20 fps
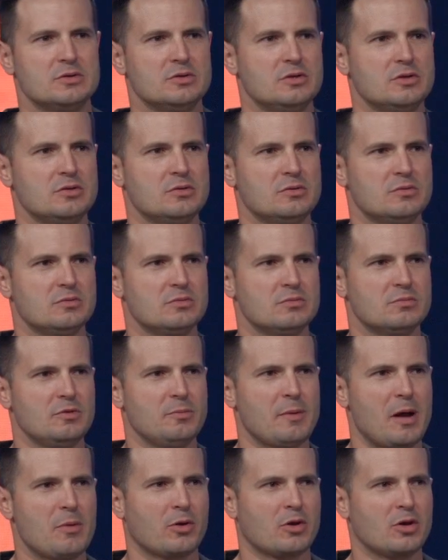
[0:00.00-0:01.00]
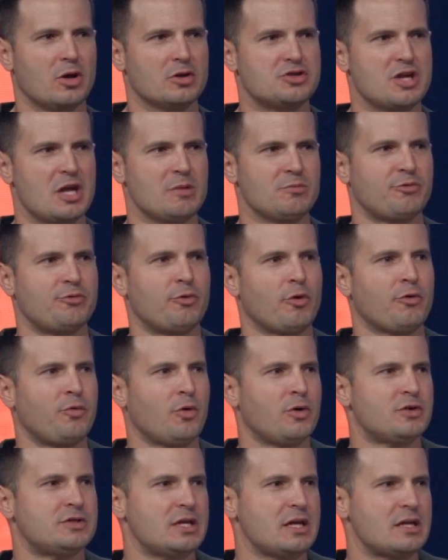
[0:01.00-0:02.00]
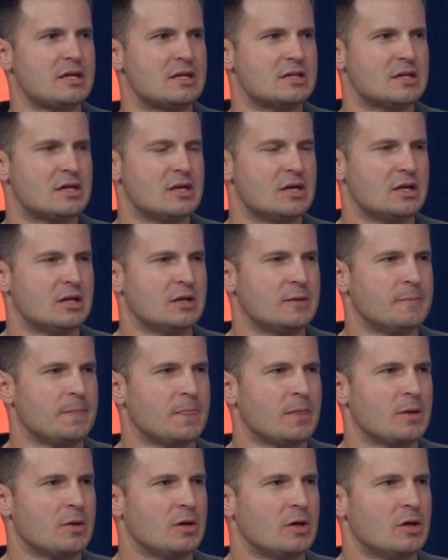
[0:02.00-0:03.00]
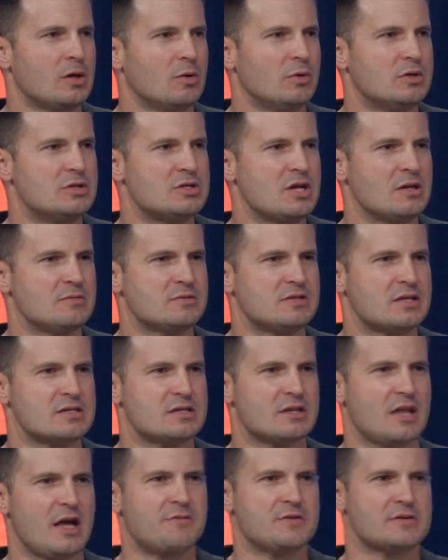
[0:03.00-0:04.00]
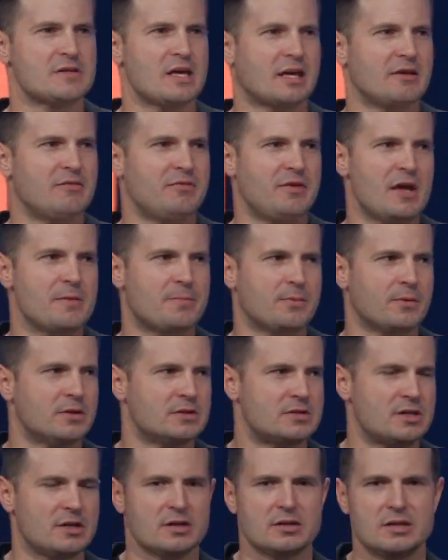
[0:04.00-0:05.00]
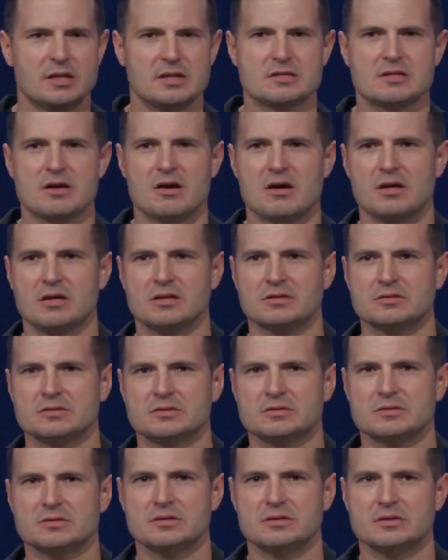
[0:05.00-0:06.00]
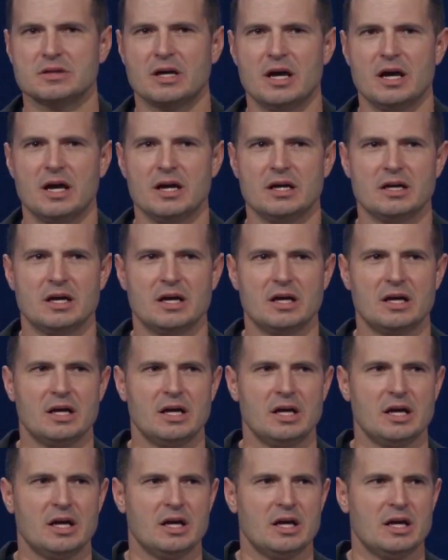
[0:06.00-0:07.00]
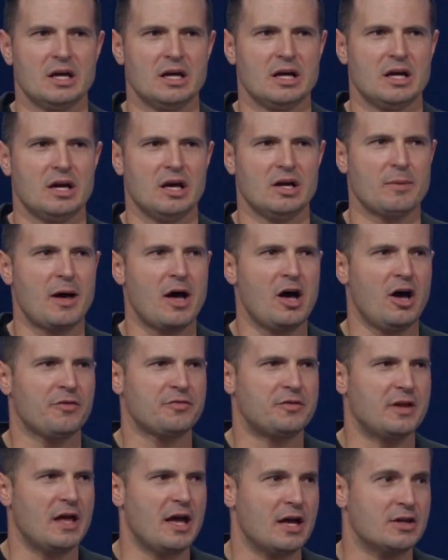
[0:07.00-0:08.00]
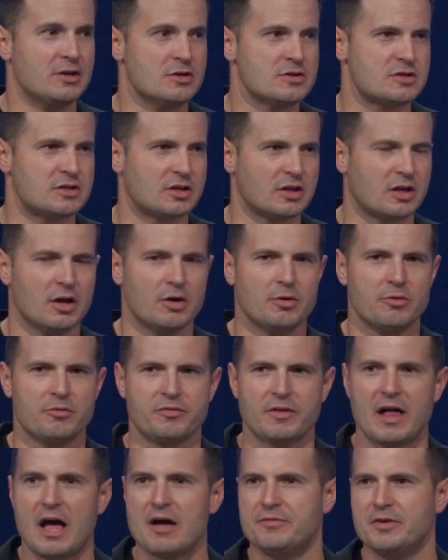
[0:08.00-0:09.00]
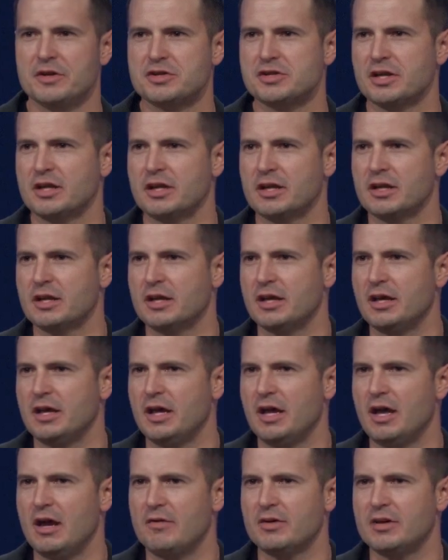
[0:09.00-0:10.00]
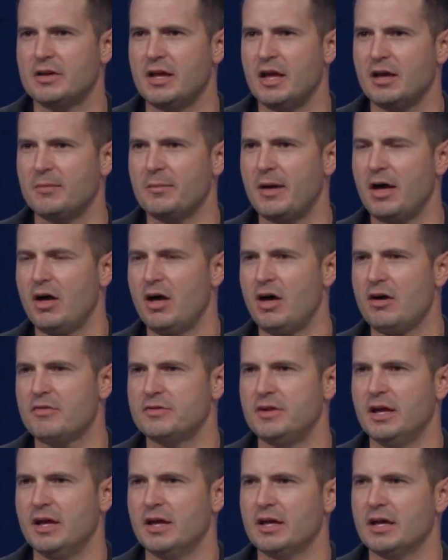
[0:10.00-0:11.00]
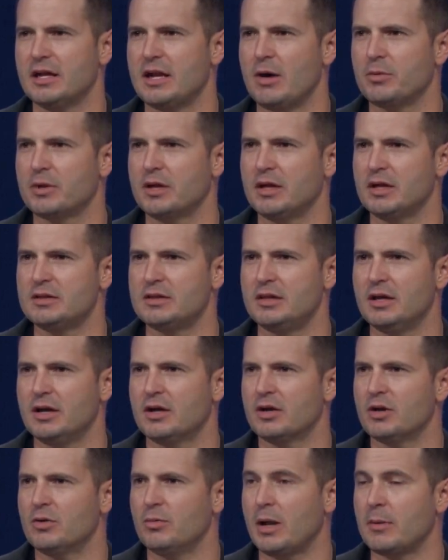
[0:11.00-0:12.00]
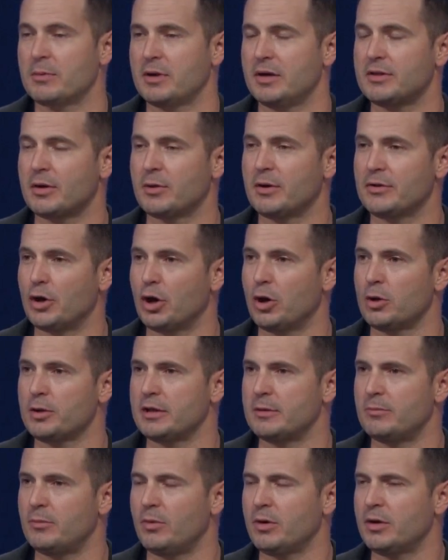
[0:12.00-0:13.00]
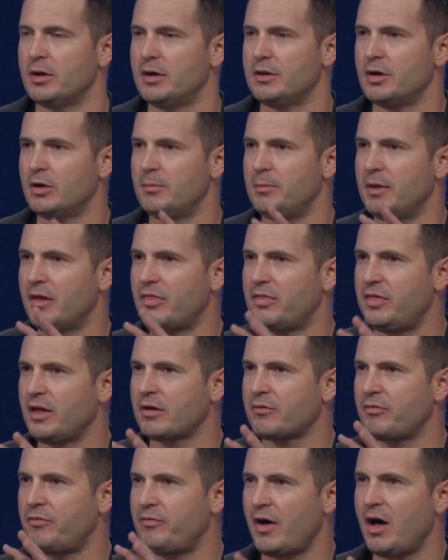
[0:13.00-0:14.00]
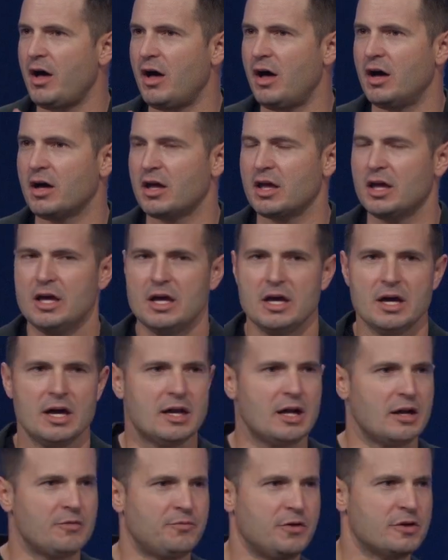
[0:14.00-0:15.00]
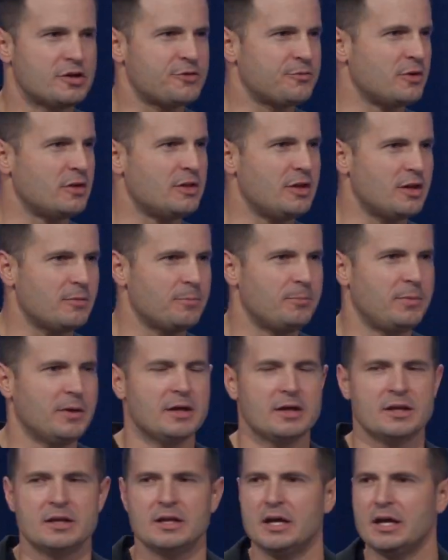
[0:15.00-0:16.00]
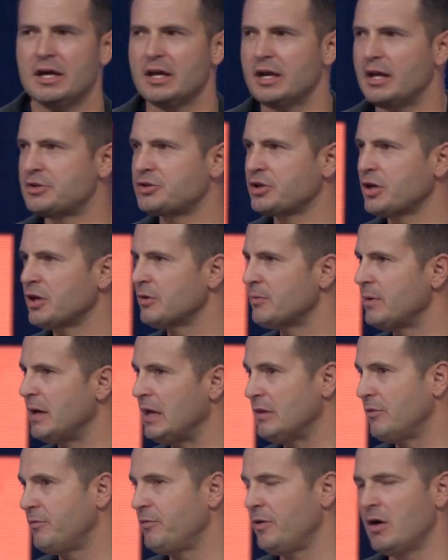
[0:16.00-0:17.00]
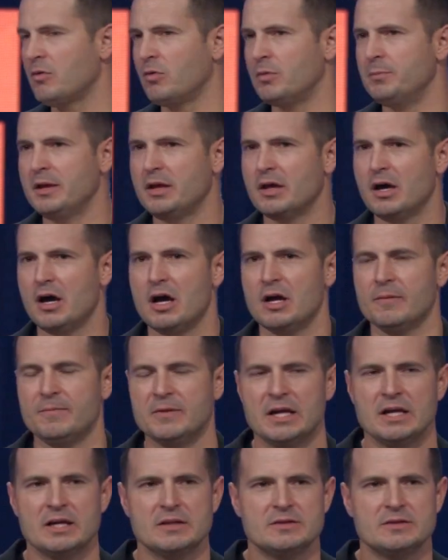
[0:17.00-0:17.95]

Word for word: You might recall James 4:14, when James says life is like a vapor, it's here and then it's gone. On my off day, I used to go fly fishing every day on my off day, and I would get there, and when I would get there early in the morning, and there would be a thick fog, and I'd fish for a little bit, and I'd turn around, and the fog would be gone.